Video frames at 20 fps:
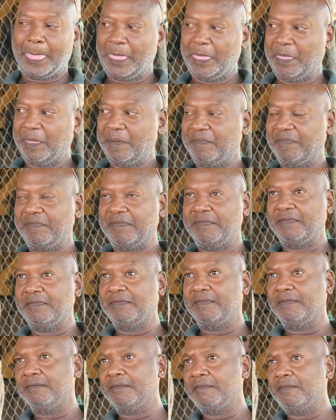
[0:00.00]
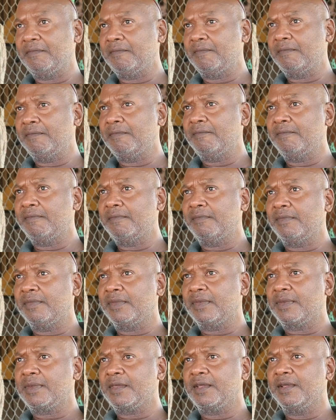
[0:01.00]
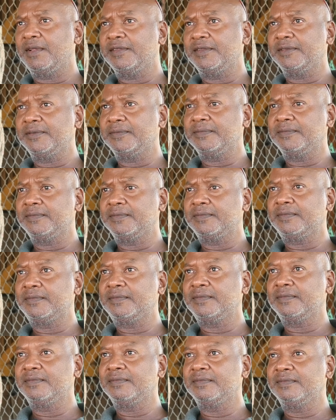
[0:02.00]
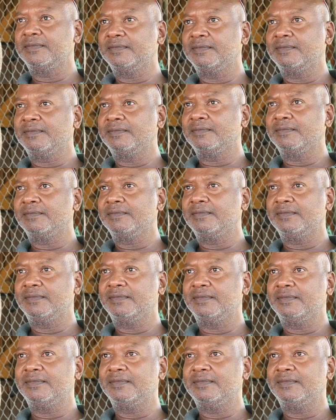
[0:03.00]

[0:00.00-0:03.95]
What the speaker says: And you have the background, the framework, you know what you want to